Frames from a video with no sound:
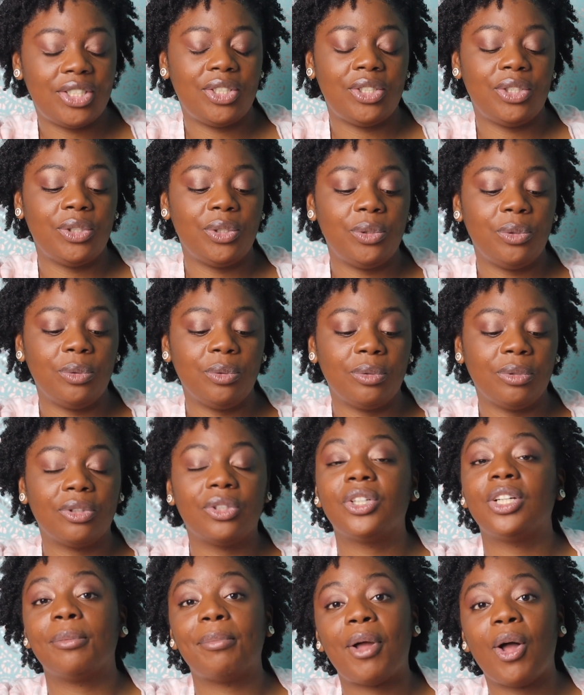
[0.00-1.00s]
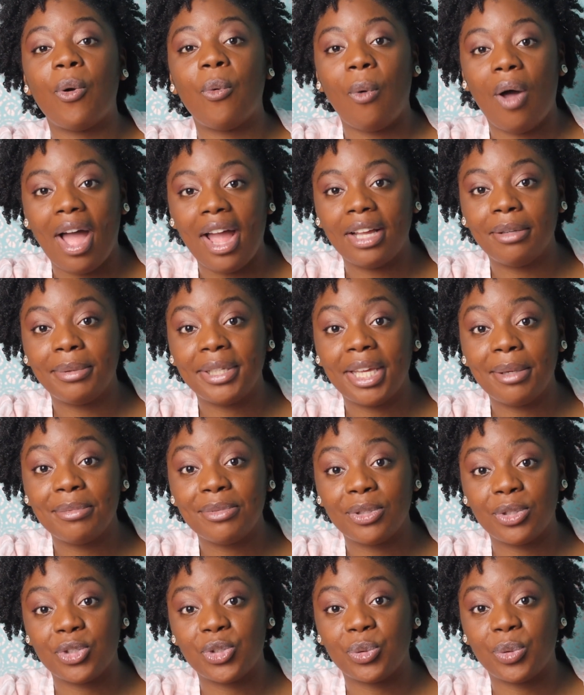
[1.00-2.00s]
to learn about why I became a
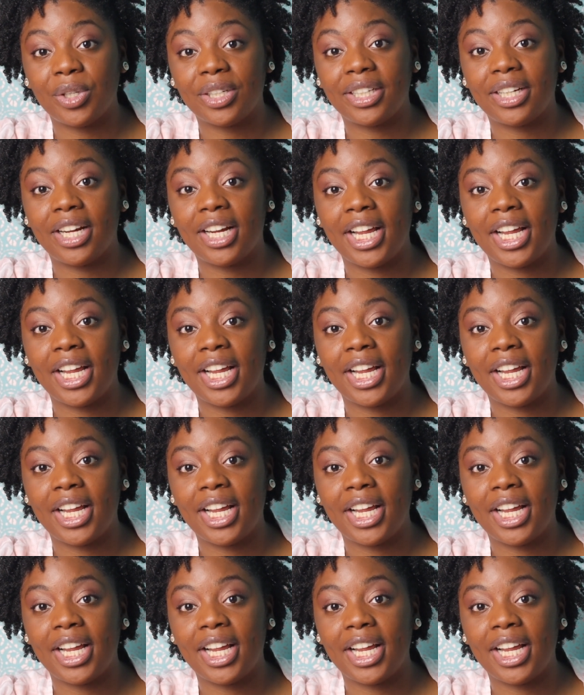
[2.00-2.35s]
social worker.